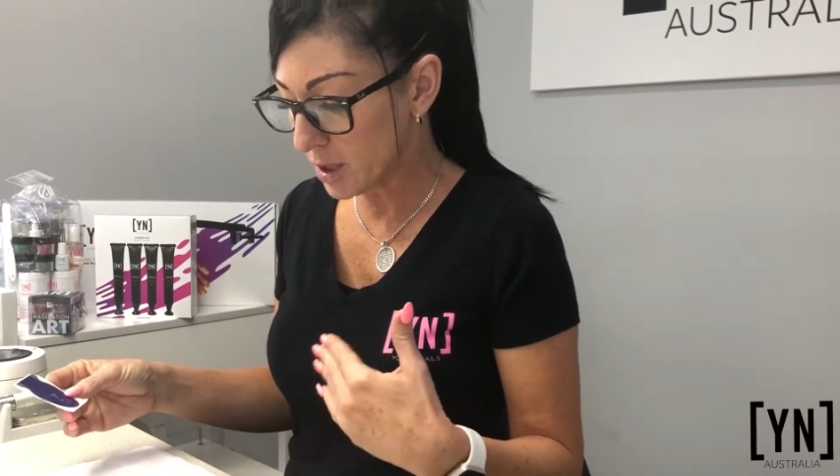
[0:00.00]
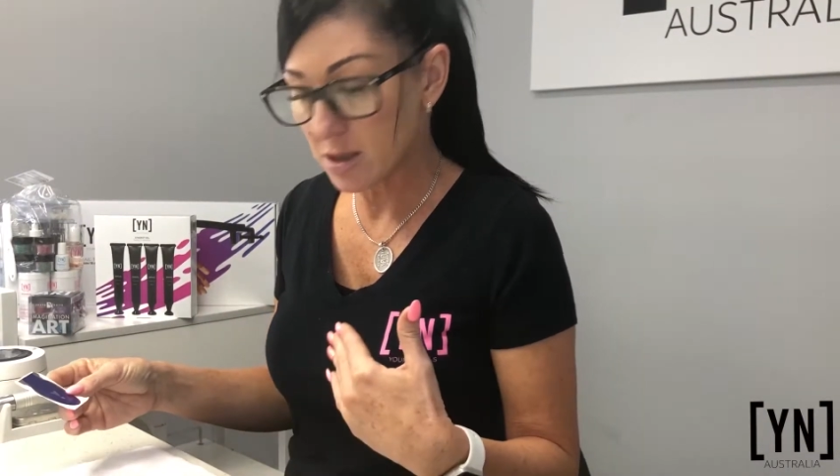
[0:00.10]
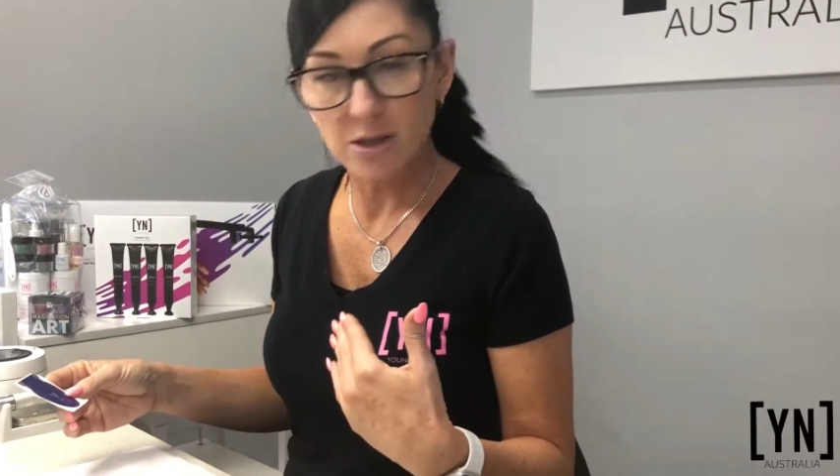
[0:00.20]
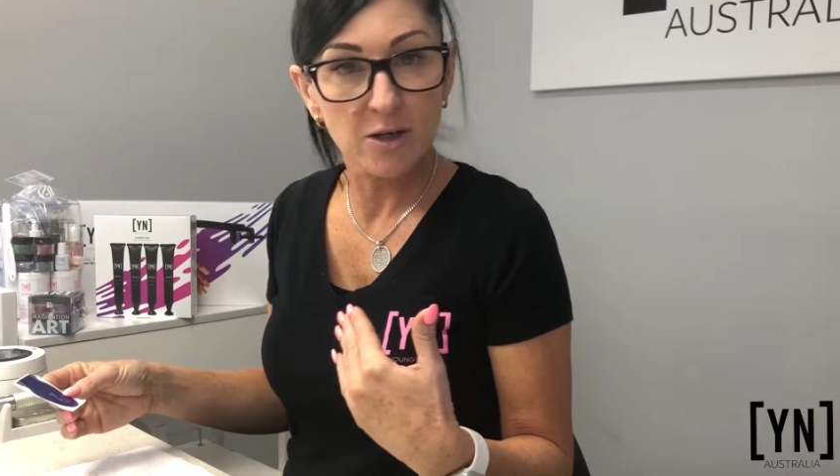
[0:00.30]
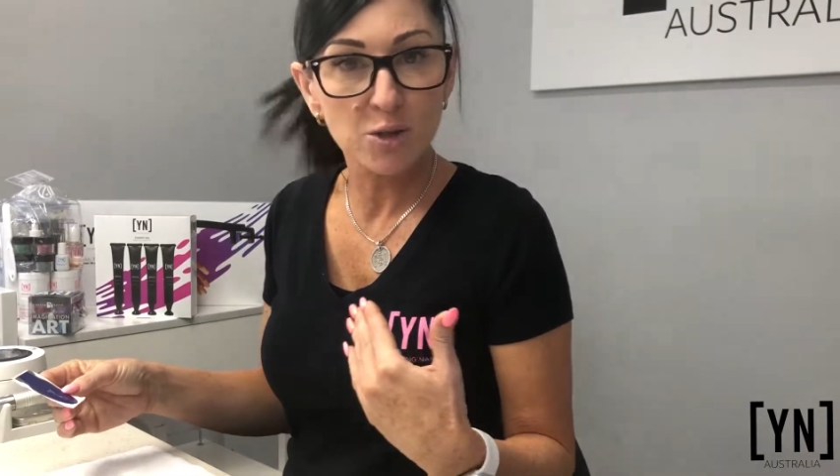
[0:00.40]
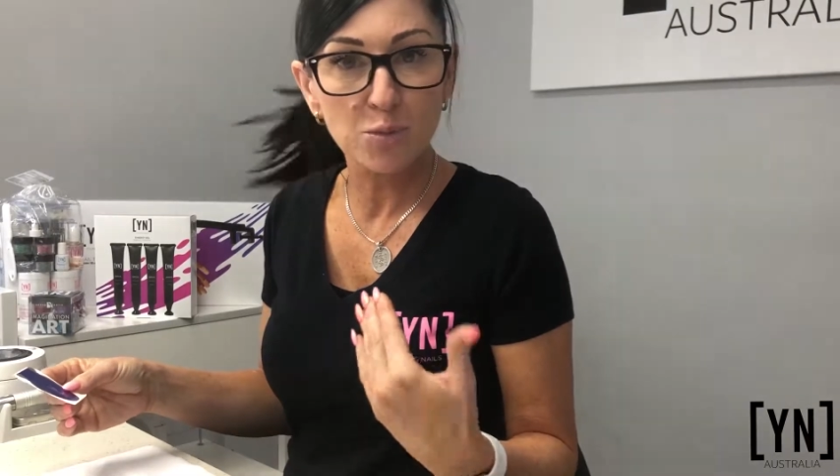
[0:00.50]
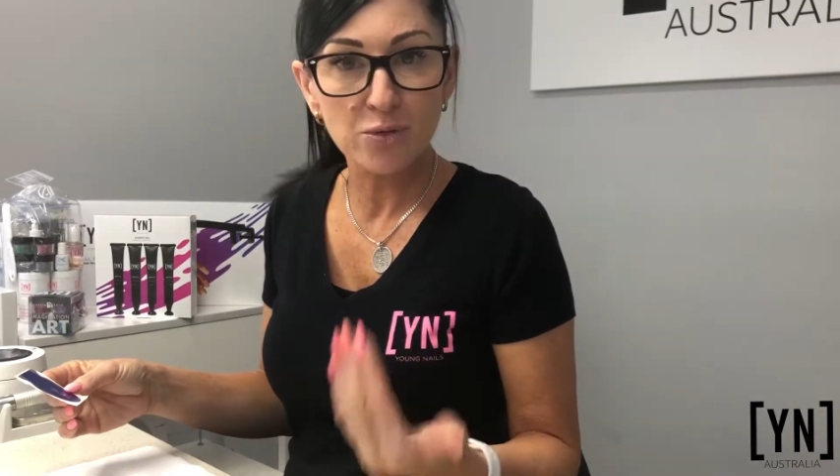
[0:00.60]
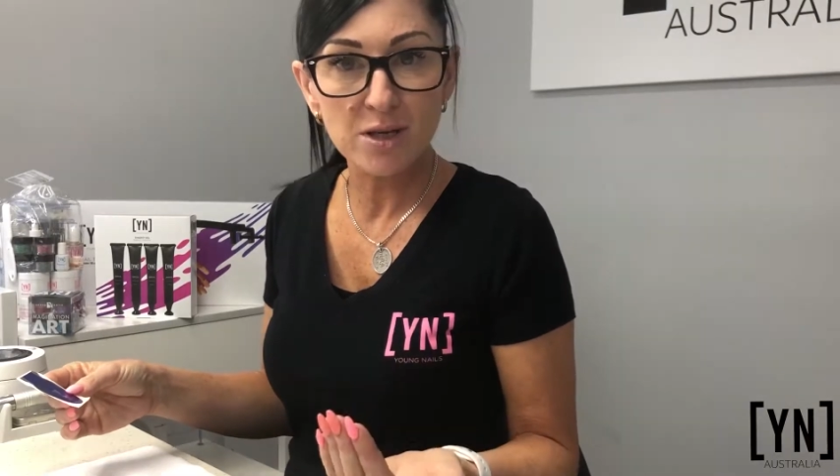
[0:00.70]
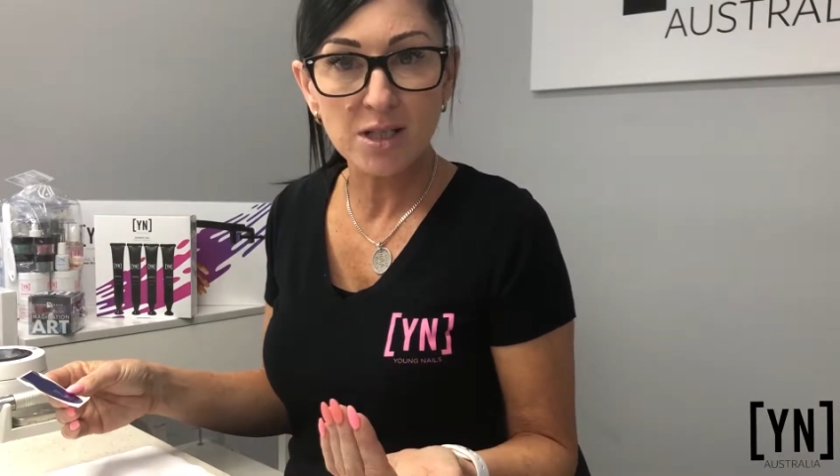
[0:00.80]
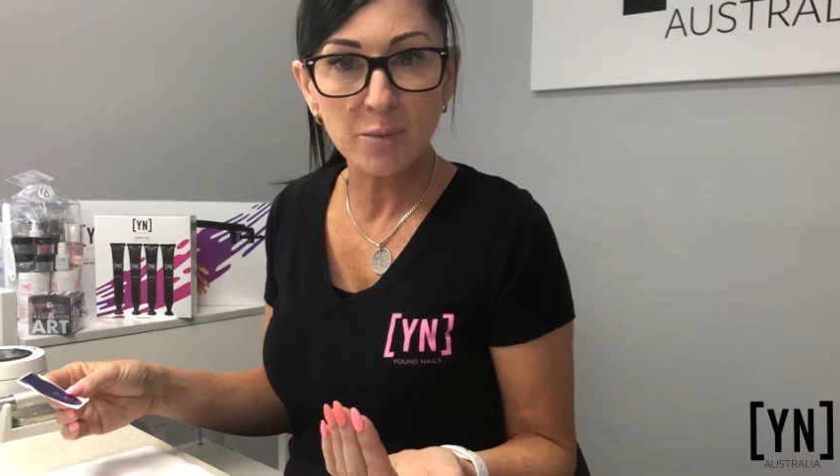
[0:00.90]
is going to
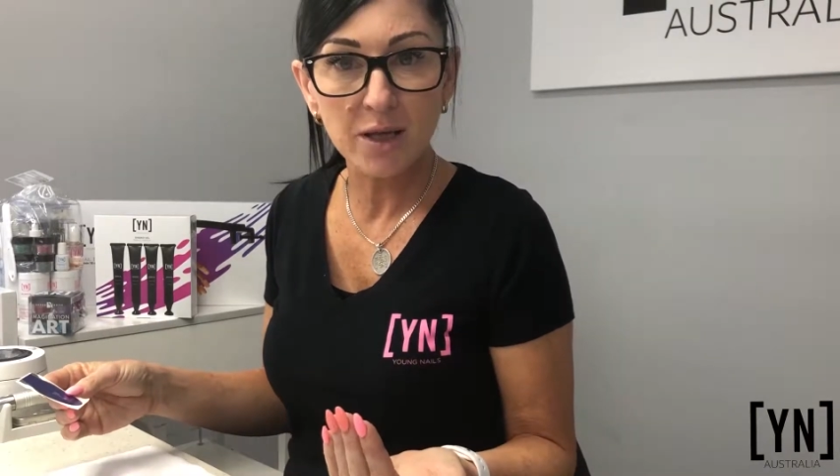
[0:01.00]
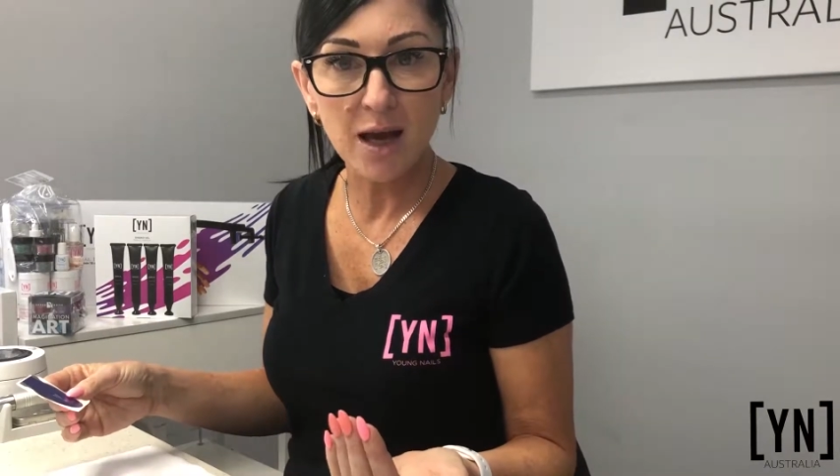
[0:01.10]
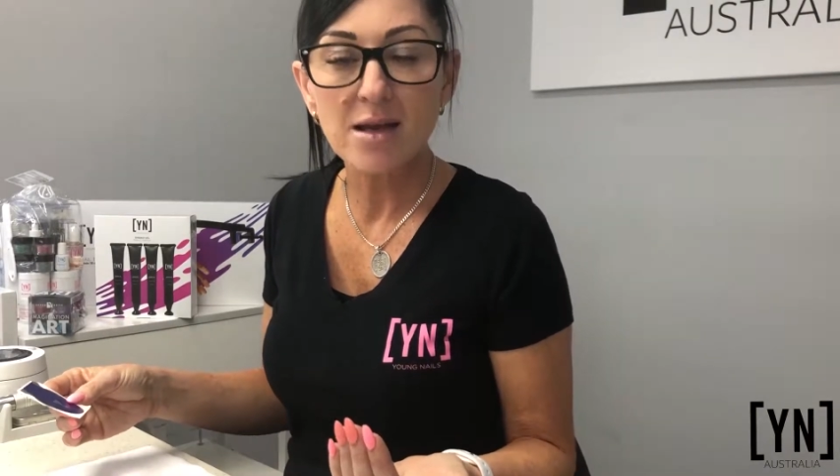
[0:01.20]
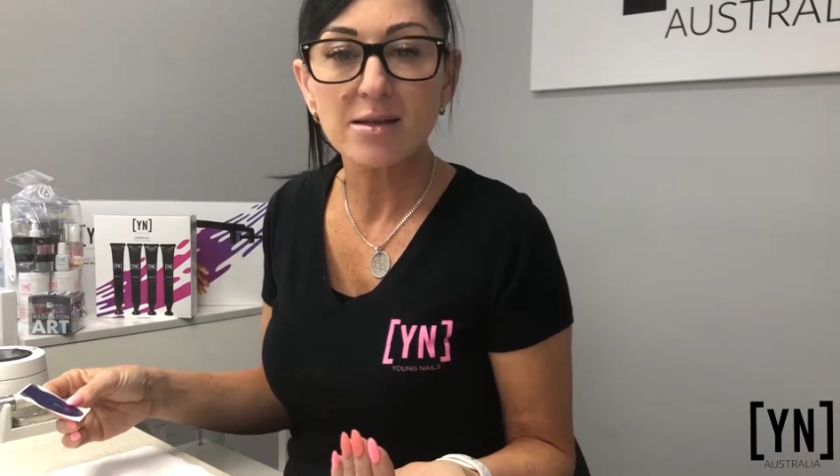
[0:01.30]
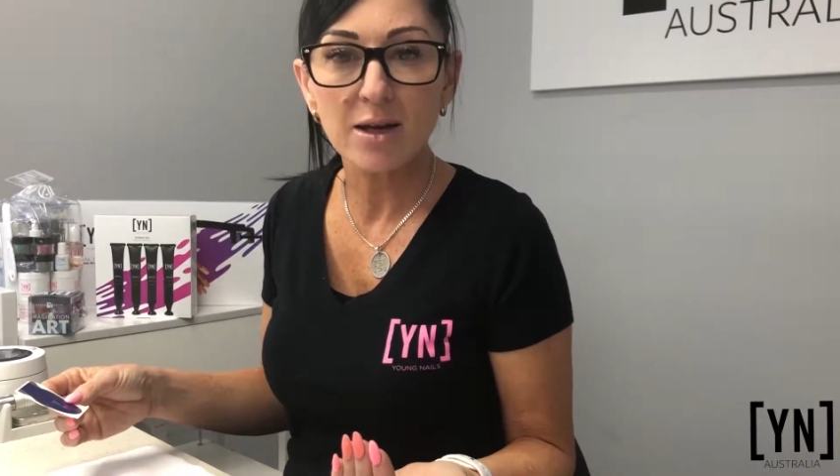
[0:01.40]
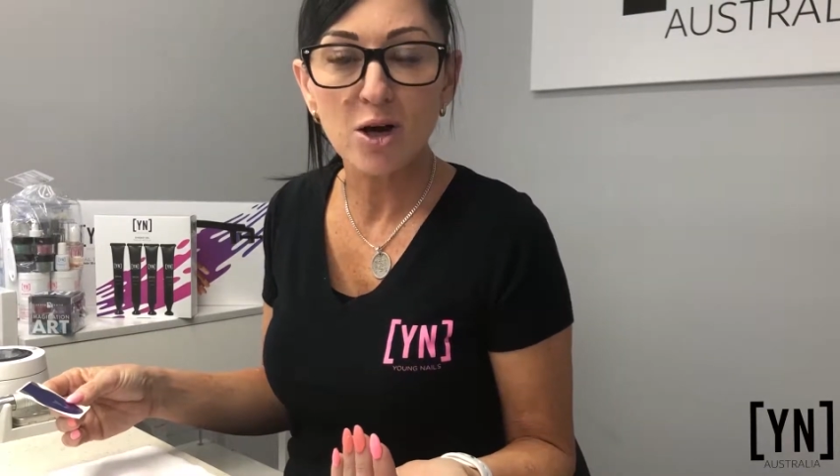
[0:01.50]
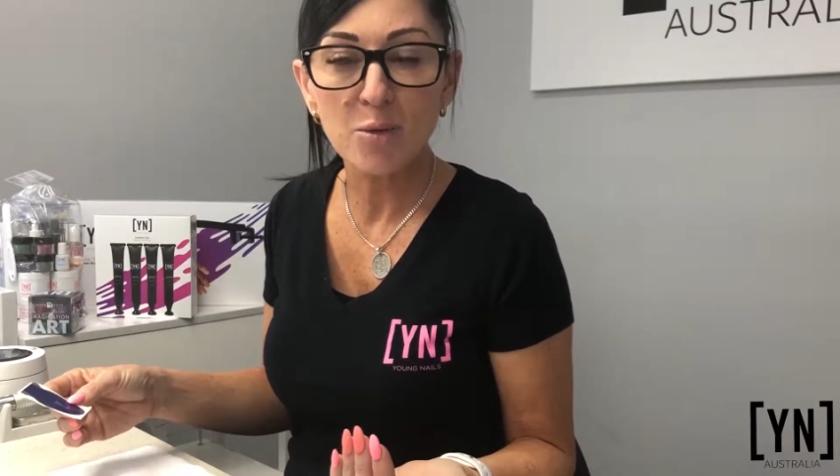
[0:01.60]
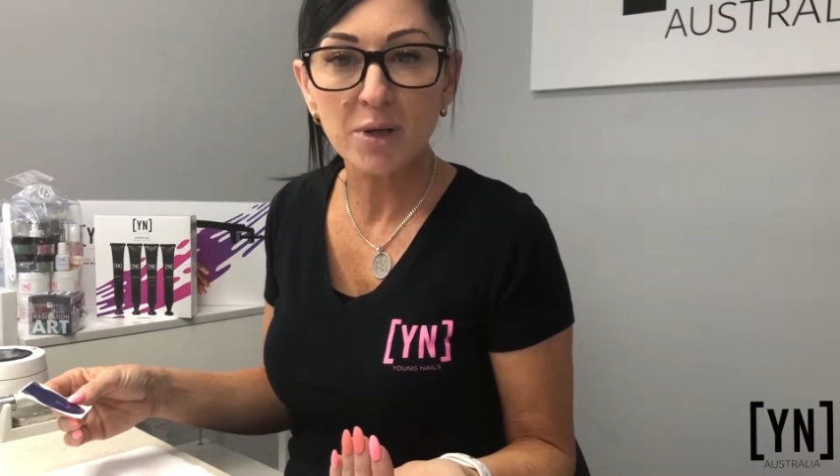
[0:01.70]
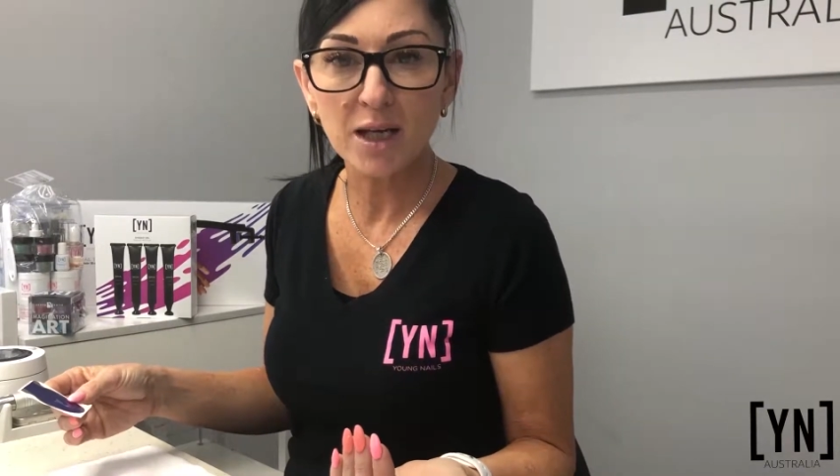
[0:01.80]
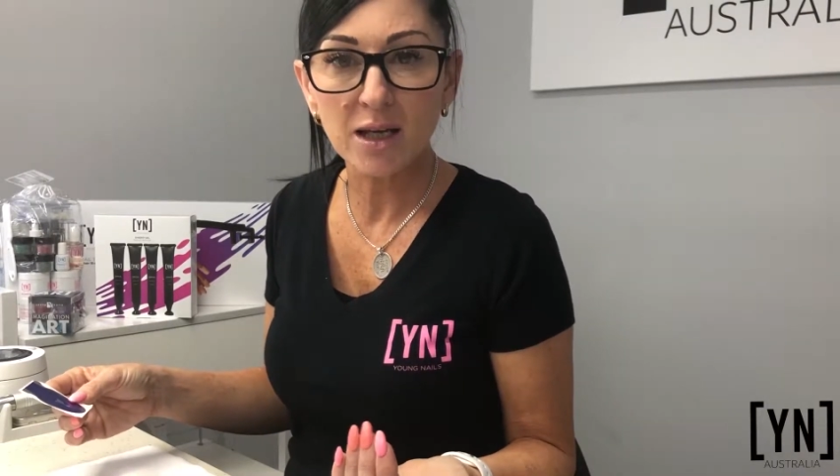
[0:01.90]
press up against that
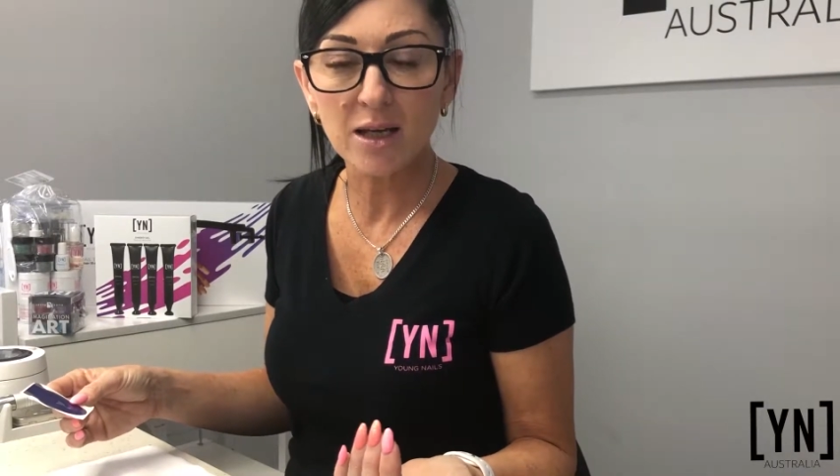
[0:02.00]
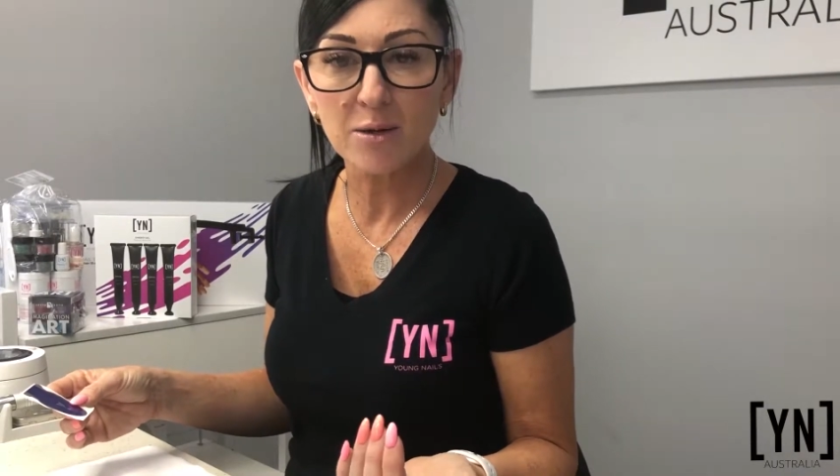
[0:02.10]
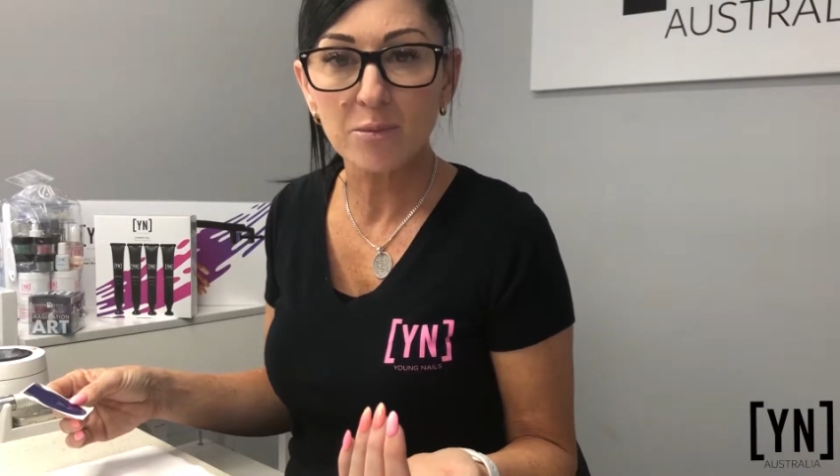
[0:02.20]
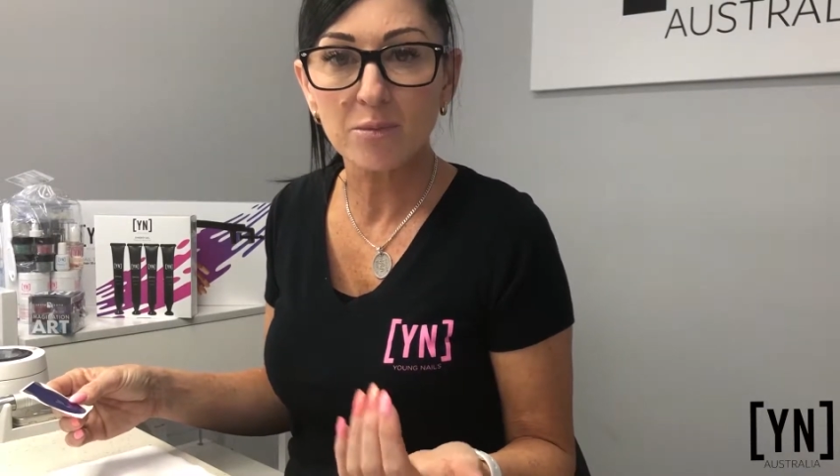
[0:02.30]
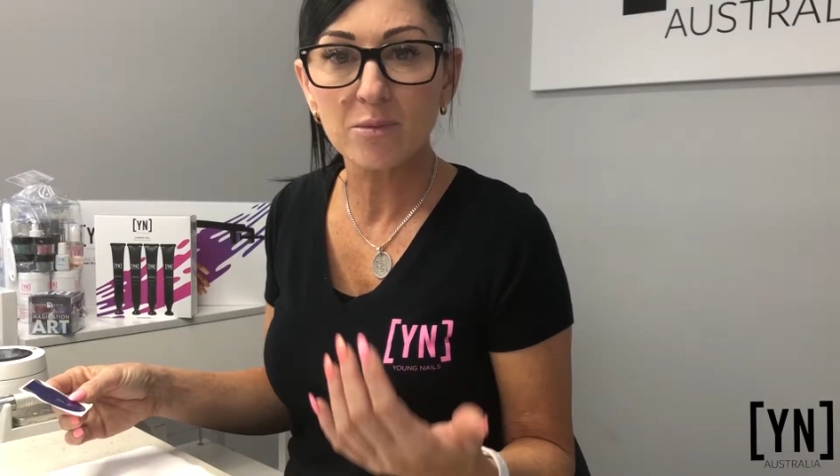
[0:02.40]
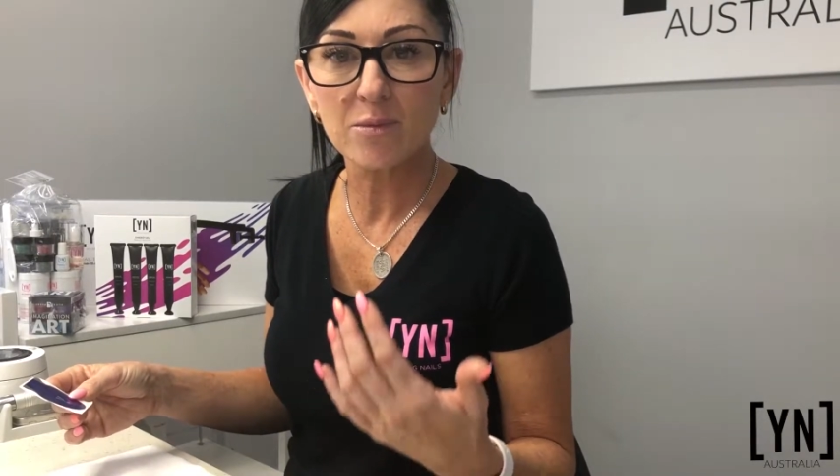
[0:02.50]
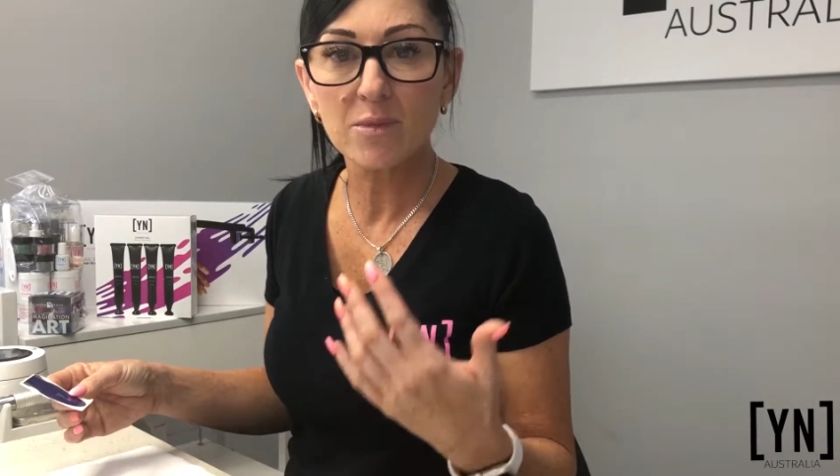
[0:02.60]
hypernicum